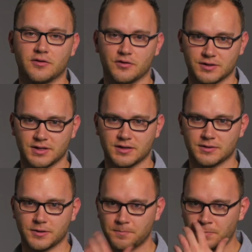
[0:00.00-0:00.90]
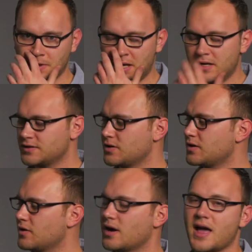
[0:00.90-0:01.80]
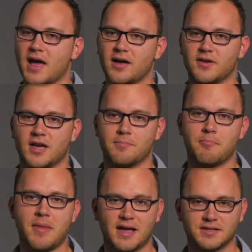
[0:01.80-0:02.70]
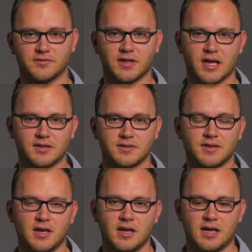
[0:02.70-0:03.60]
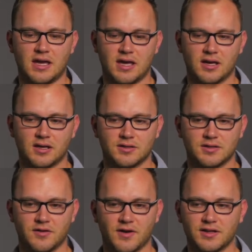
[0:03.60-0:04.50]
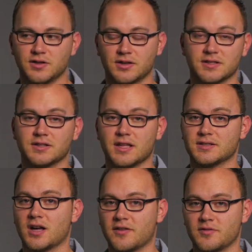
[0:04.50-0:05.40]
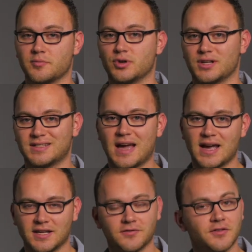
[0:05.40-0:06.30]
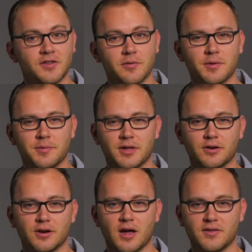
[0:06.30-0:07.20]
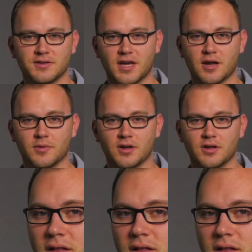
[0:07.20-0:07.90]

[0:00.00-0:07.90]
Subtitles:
of your sensor. So here I have a massive lens. And if I took this lens off and put a tiny 50 millimeter on this camera,